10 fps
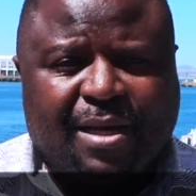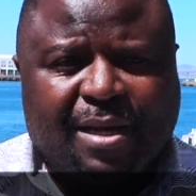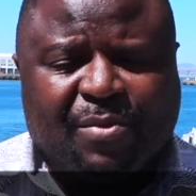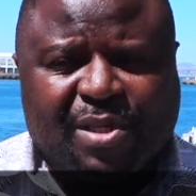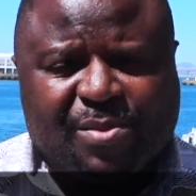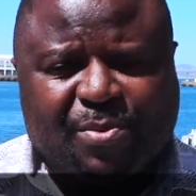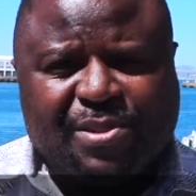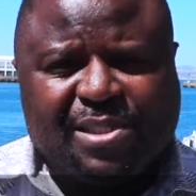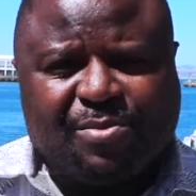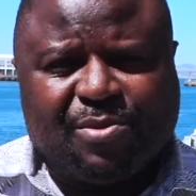I'm
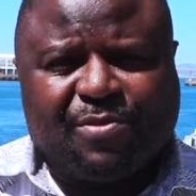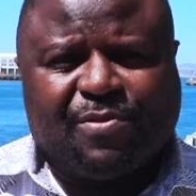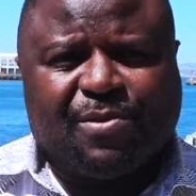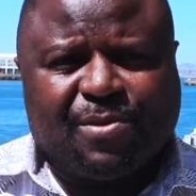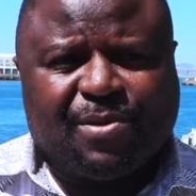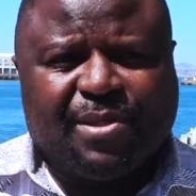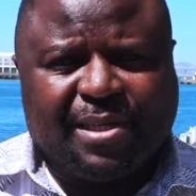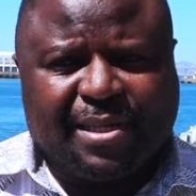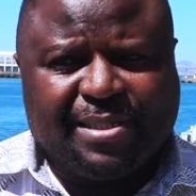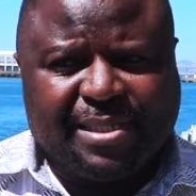responsible for the
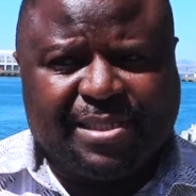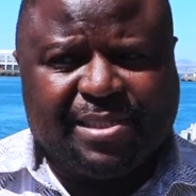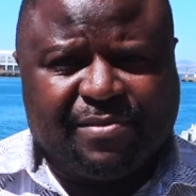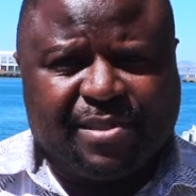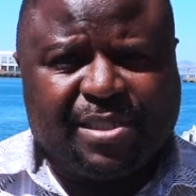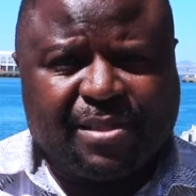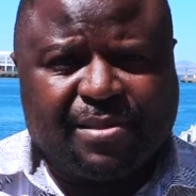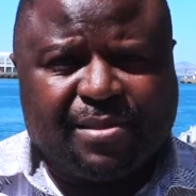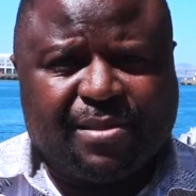Heritage Division,